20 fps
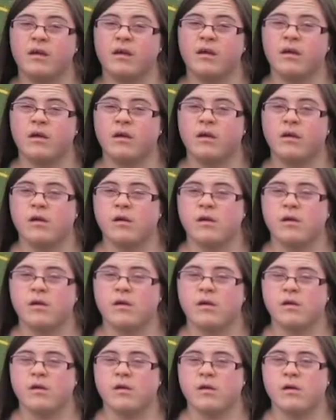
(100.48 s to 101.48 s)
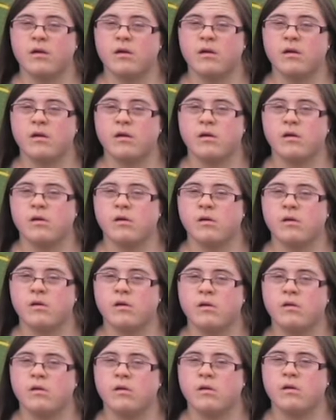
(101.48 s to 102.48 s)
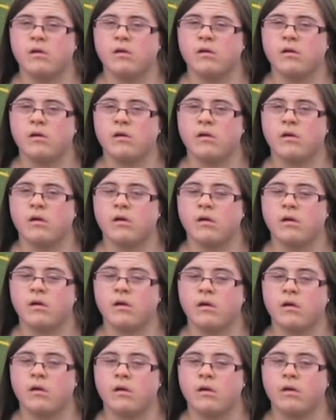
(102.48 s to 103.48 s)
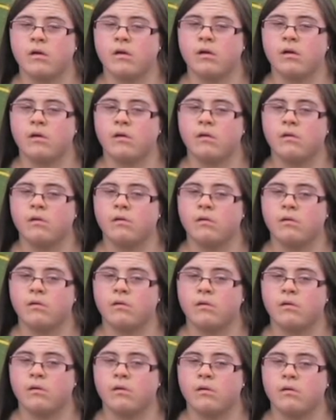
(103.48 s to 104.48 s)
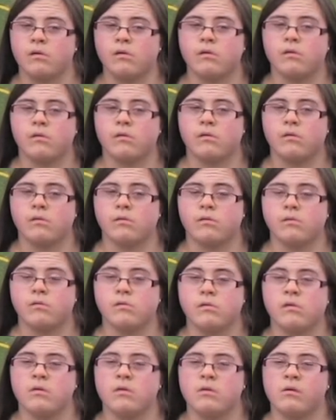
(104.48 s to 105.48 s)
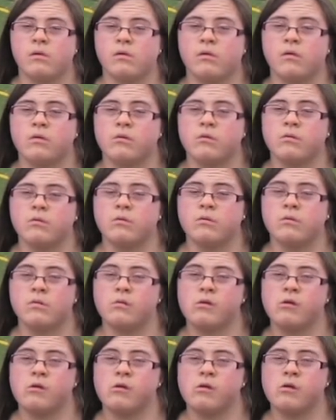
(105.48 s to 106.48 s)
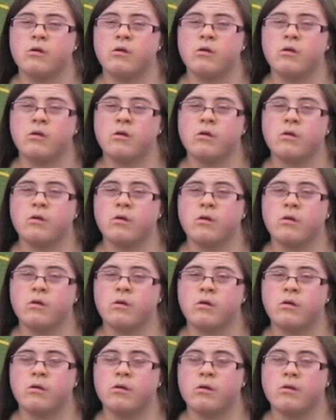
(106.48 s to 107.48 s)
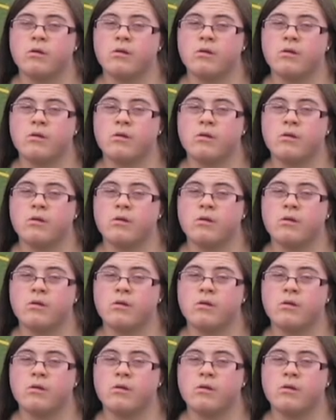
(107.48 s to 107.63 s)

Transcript: No words are spoken by the person on screen.